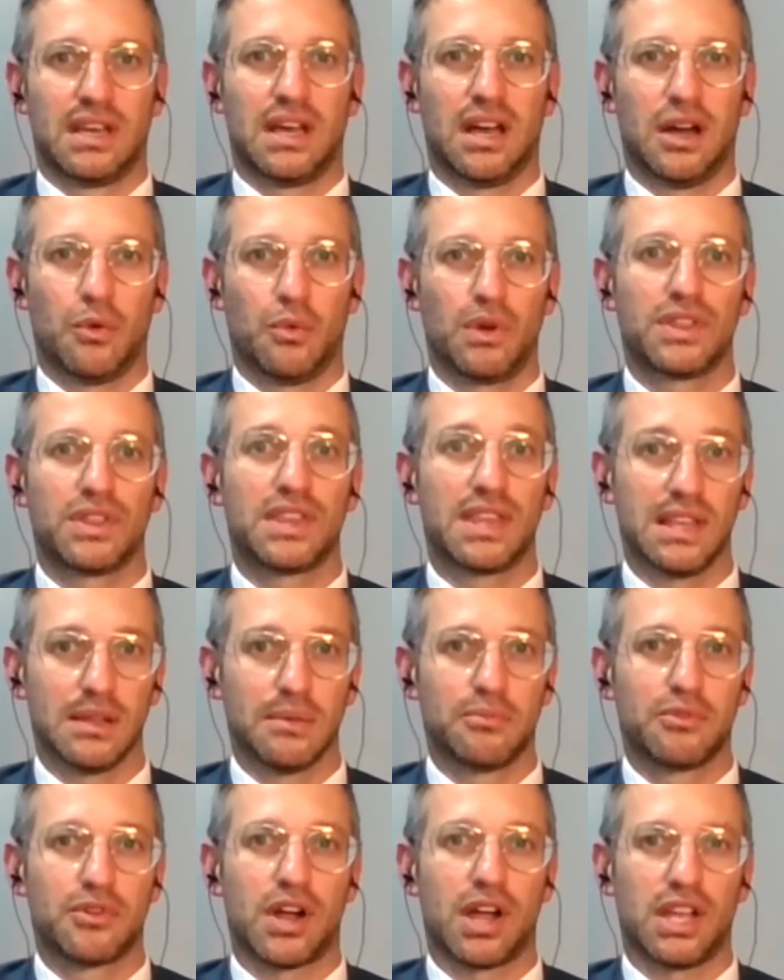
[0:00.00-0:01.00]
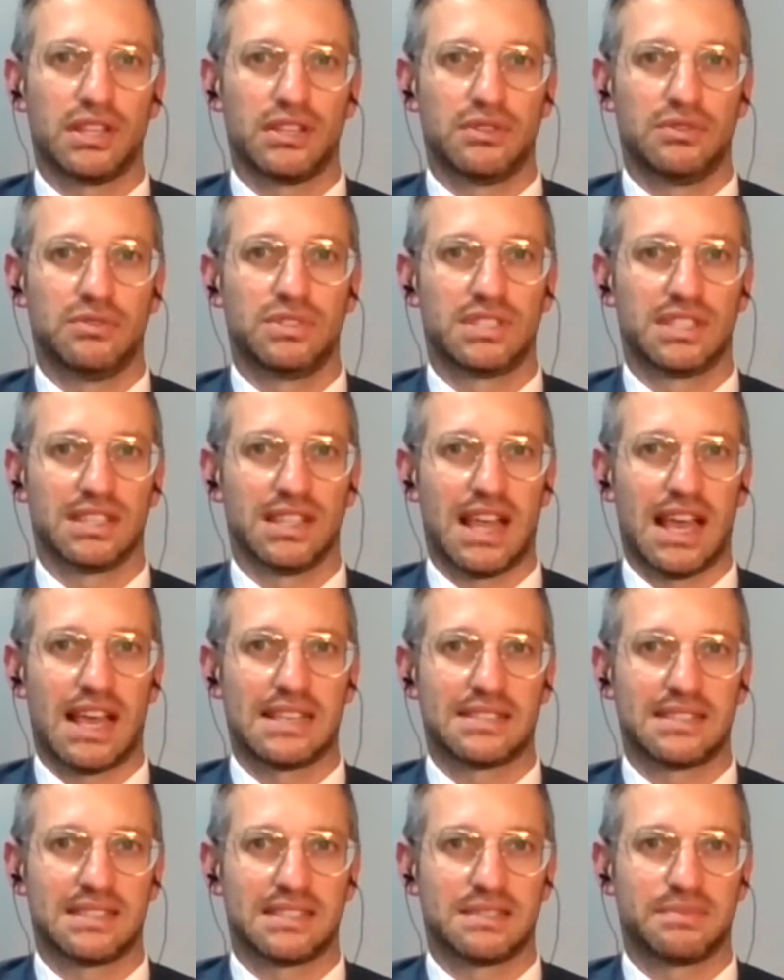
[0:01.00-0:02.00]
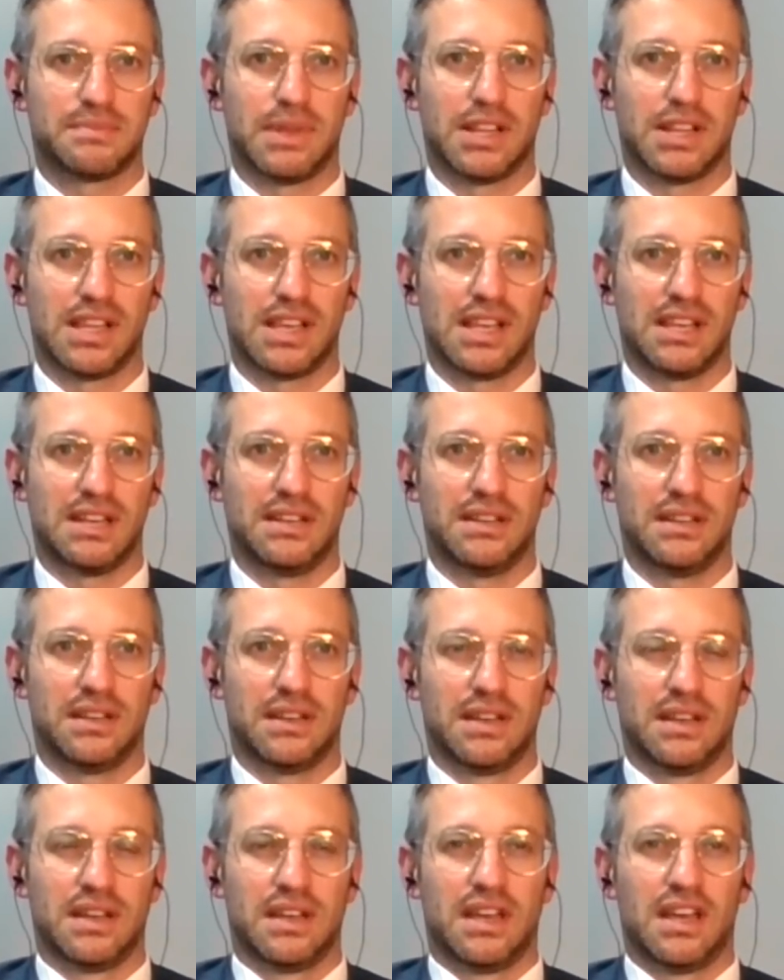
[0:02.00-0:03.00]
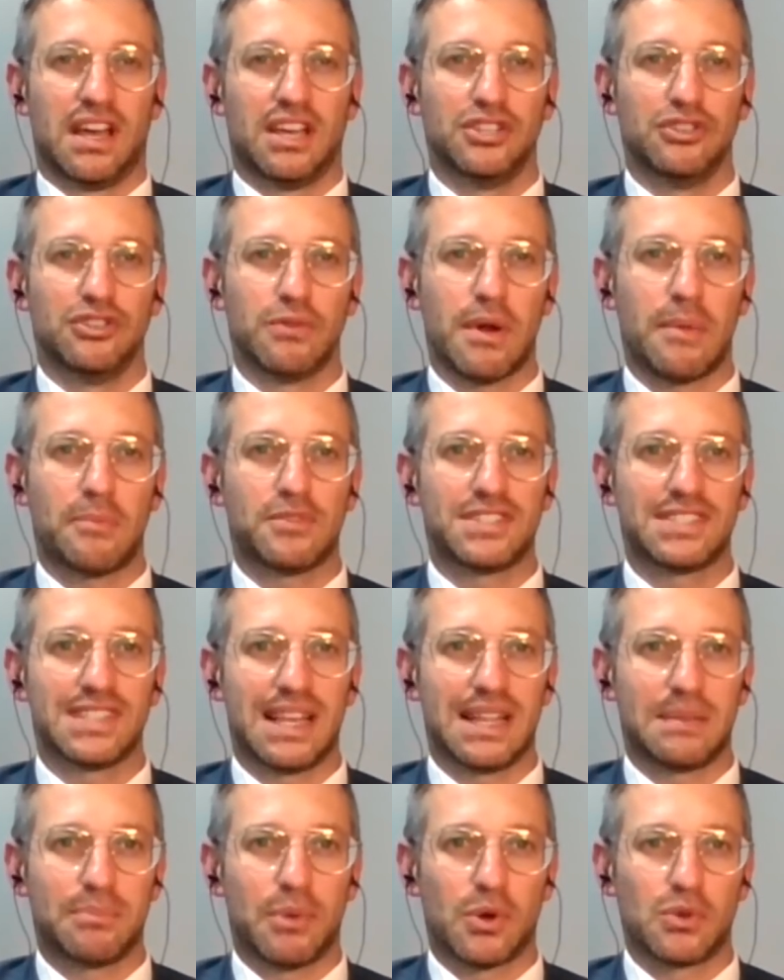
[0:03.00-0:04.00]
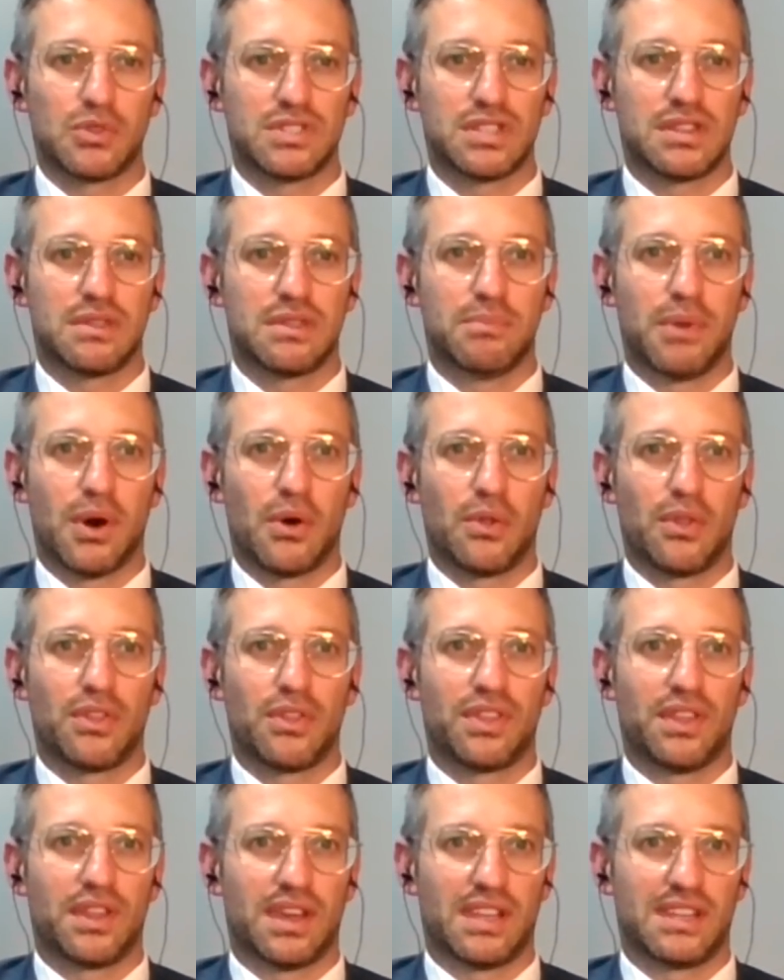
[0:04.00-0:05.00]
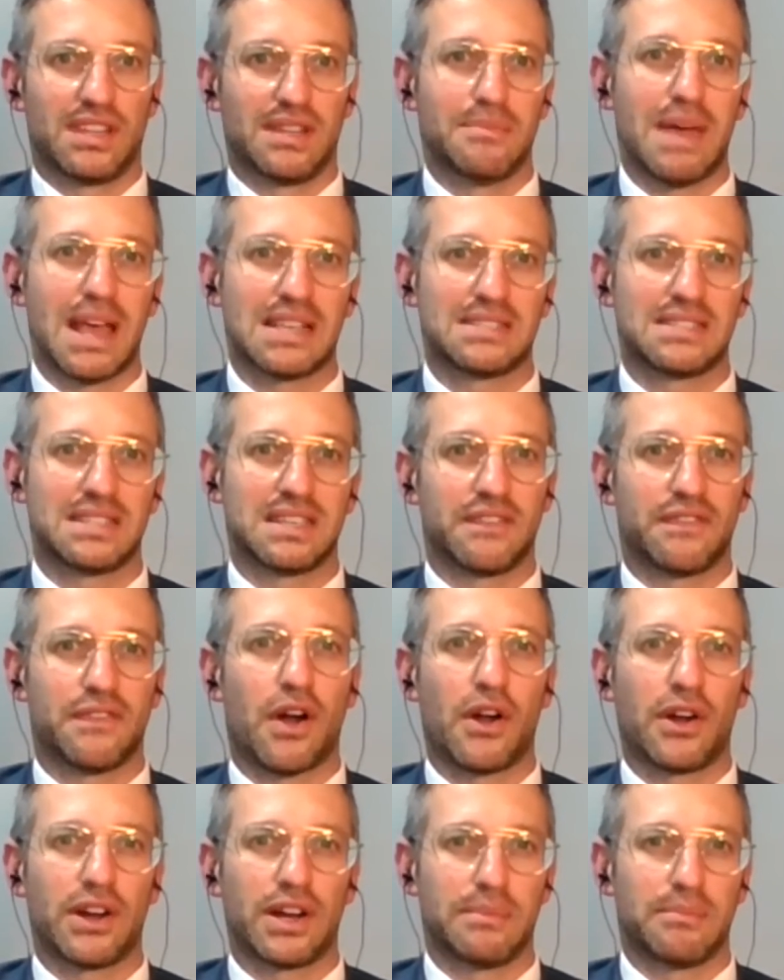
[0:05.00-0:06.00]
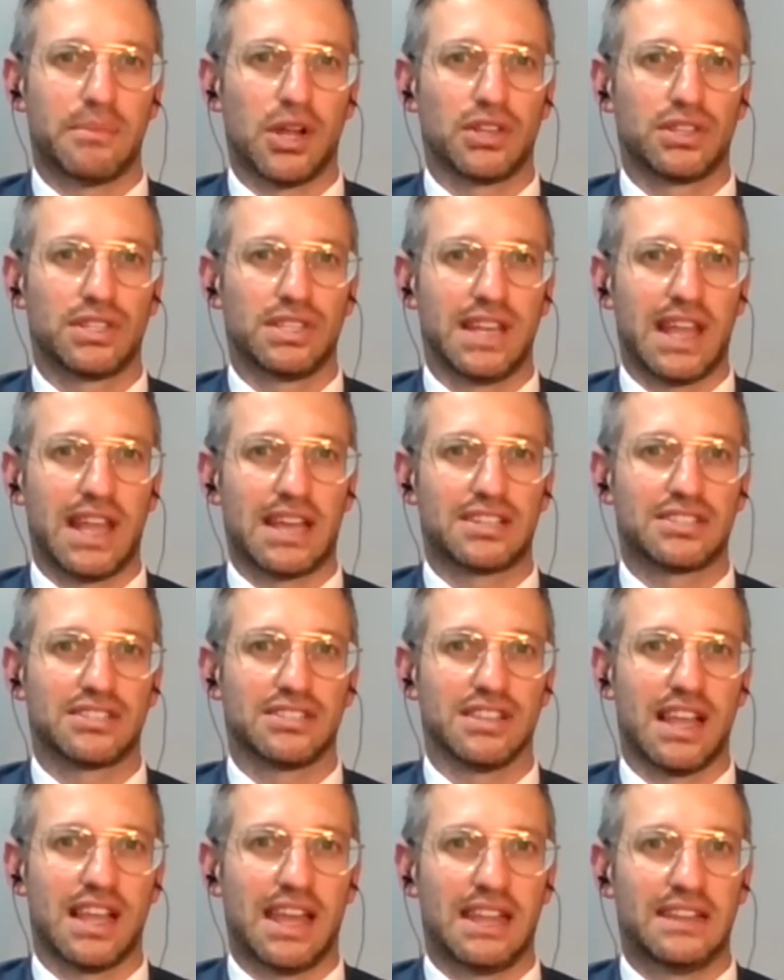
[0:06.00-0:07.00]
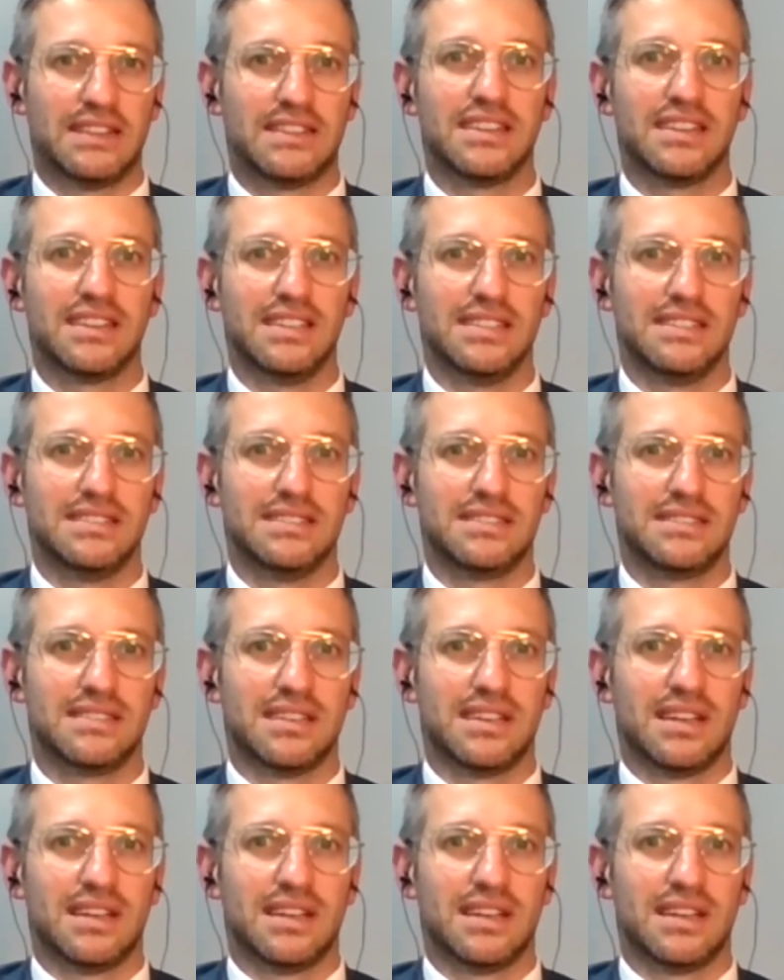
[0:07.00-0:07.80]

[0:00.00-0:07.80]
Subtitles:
with Gilbride, Tusa, Last, and Spillane. You represent both domestic, foreign, and multinational entities.